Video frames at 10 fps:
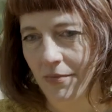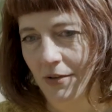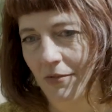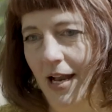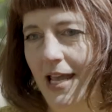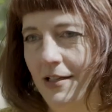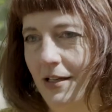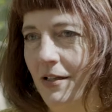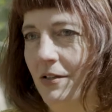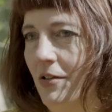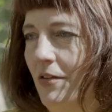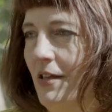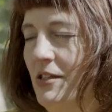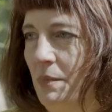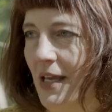related to
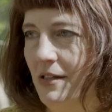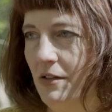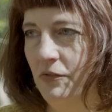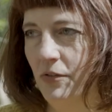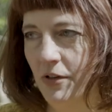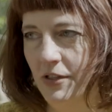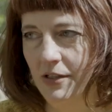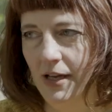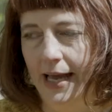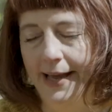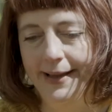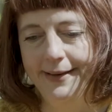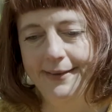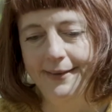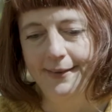this piece of wood,
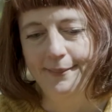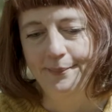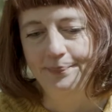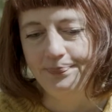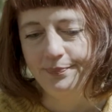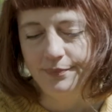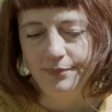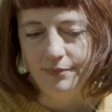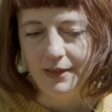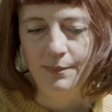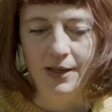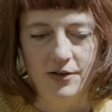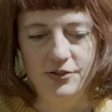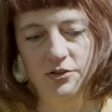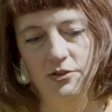and but
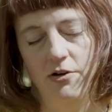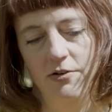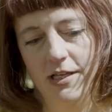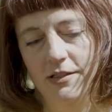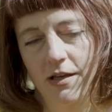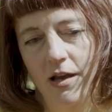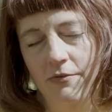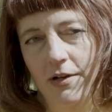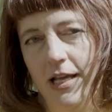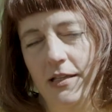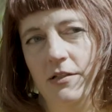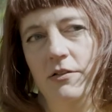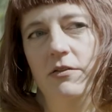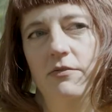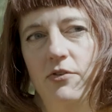also stories related
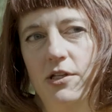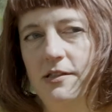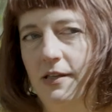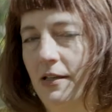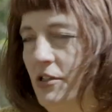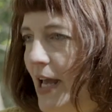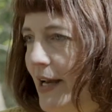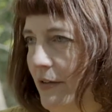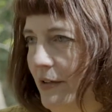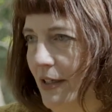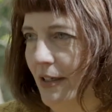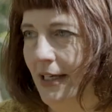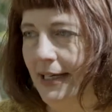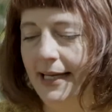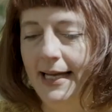to the woods in general.
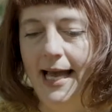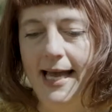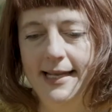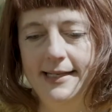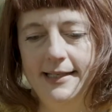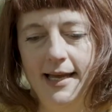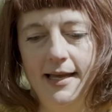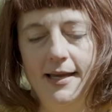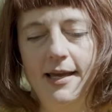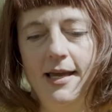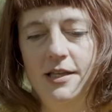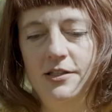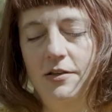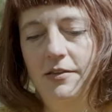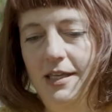And
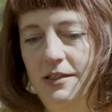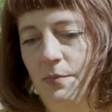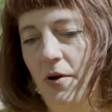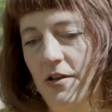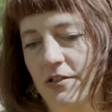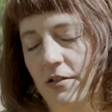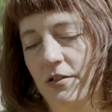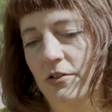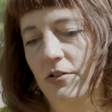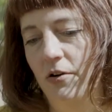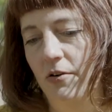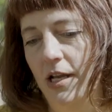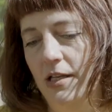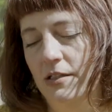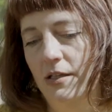so these personal
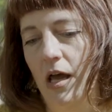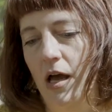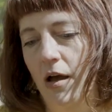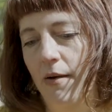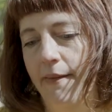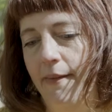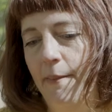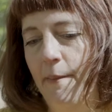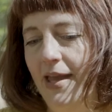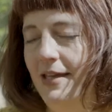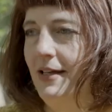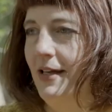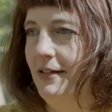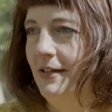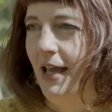stories made
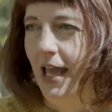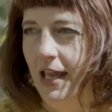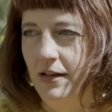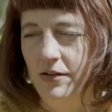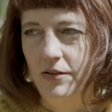it into